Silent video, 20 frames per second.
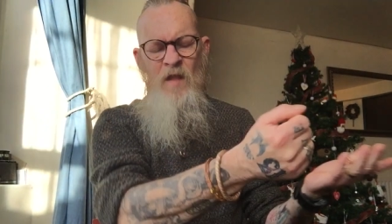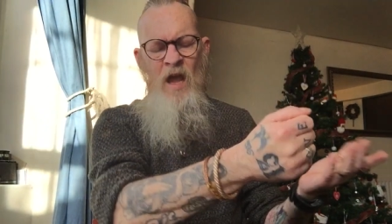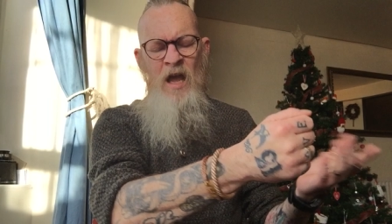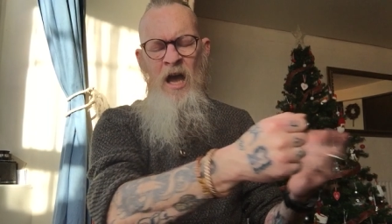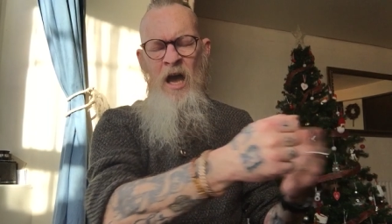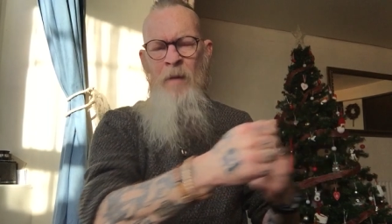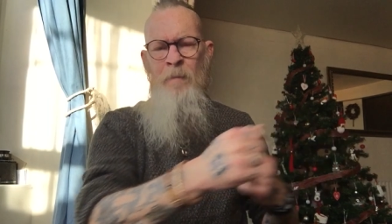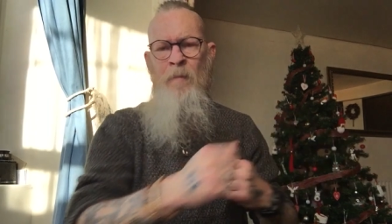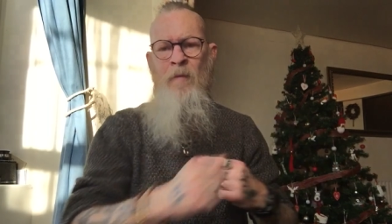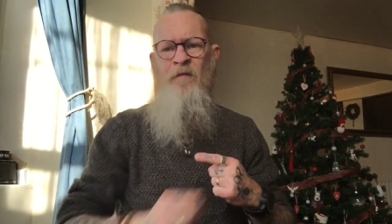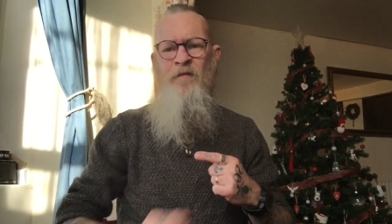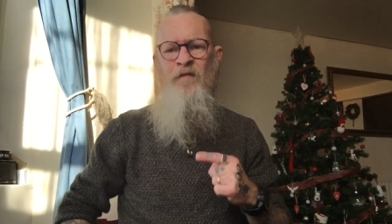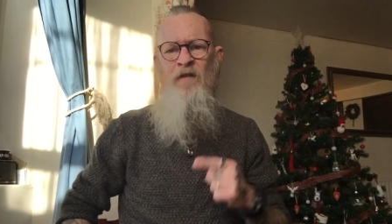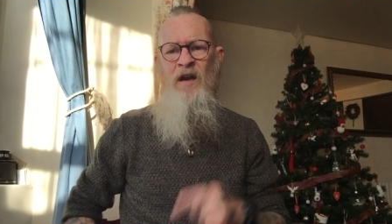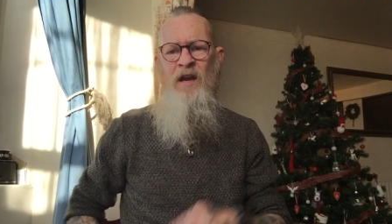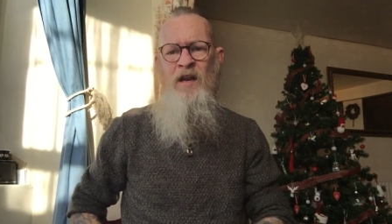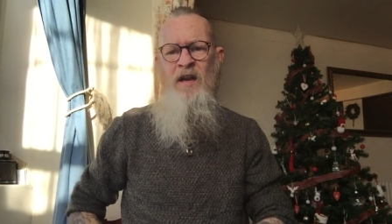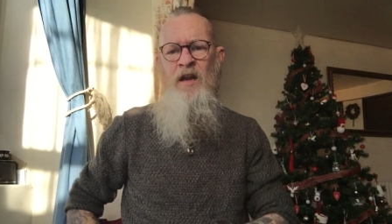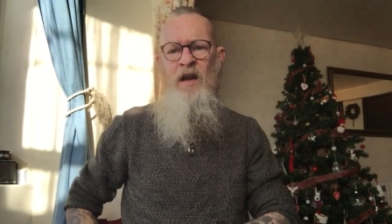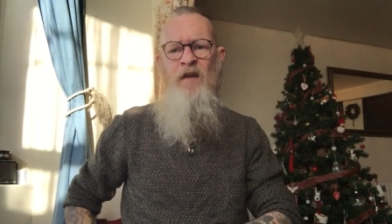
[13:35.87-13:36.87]

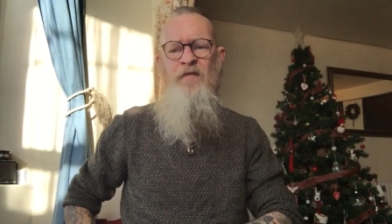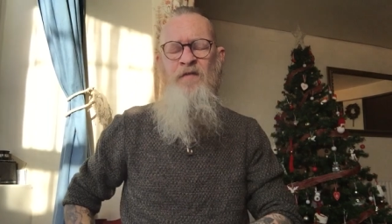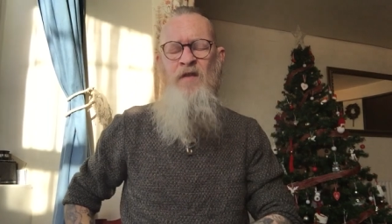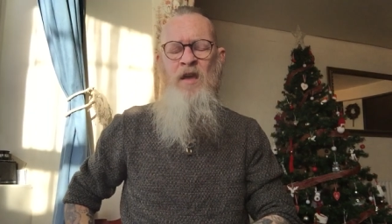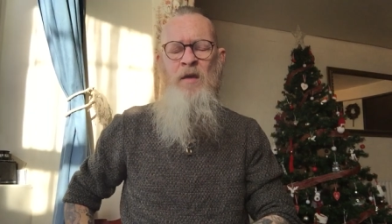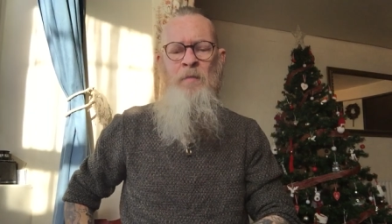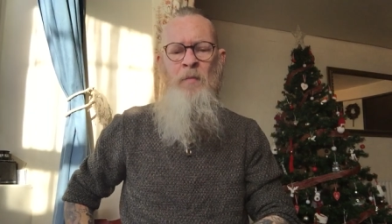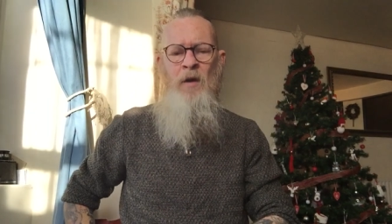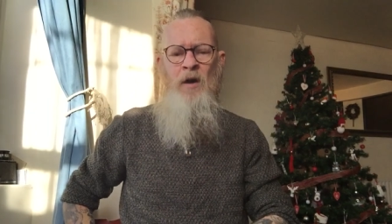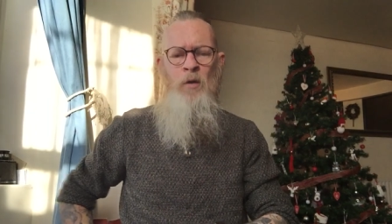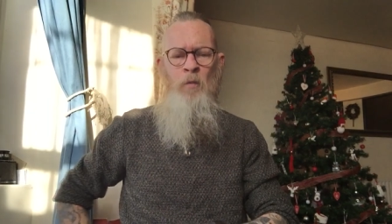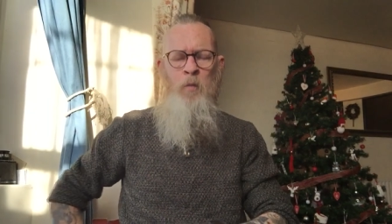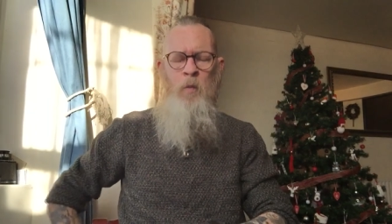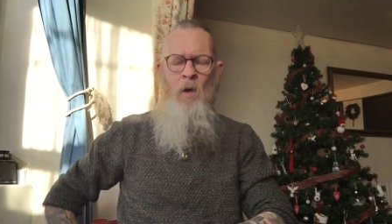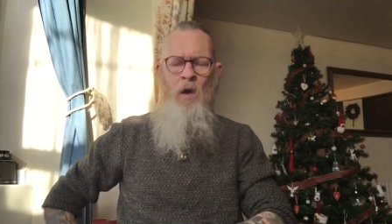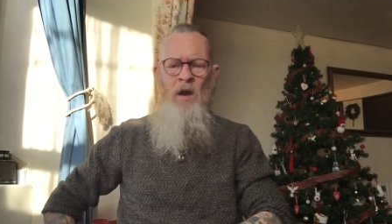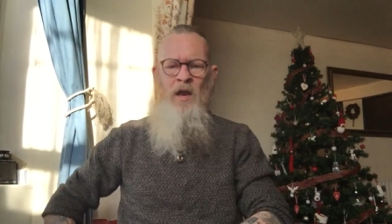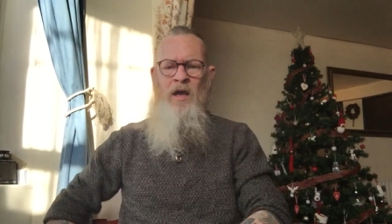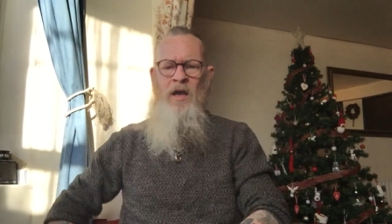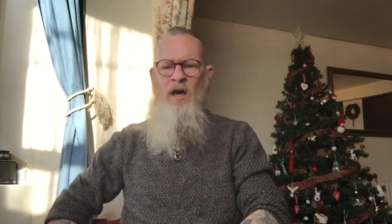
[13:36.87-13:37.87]
Funny enough, in my
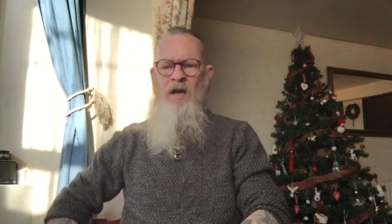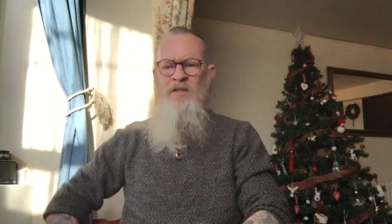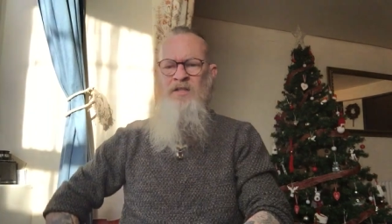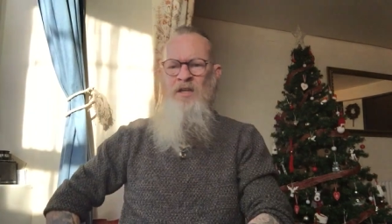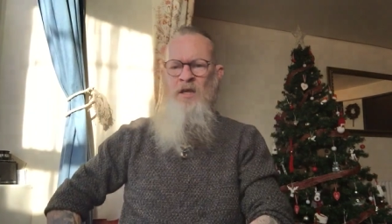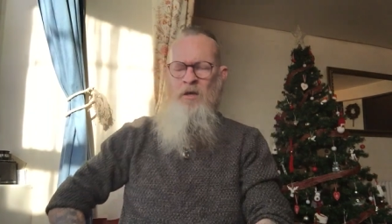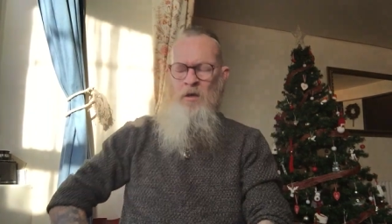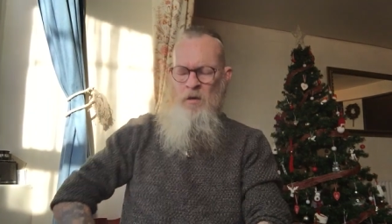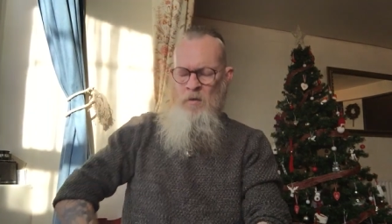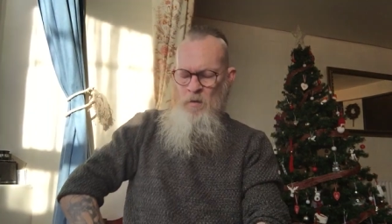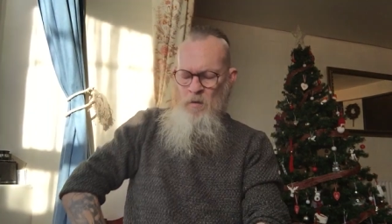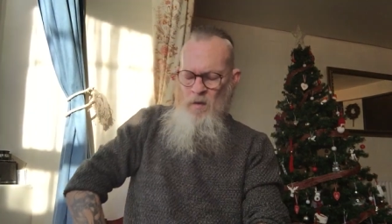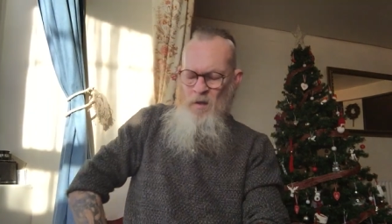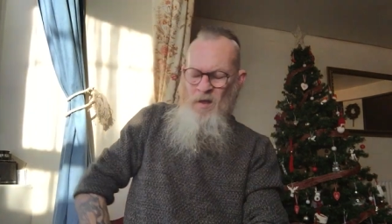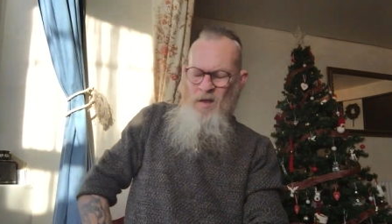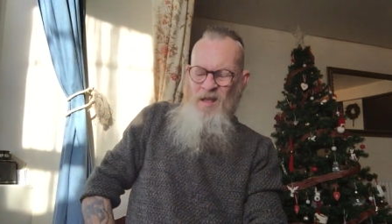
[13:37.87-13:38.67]
wallet, I don't know,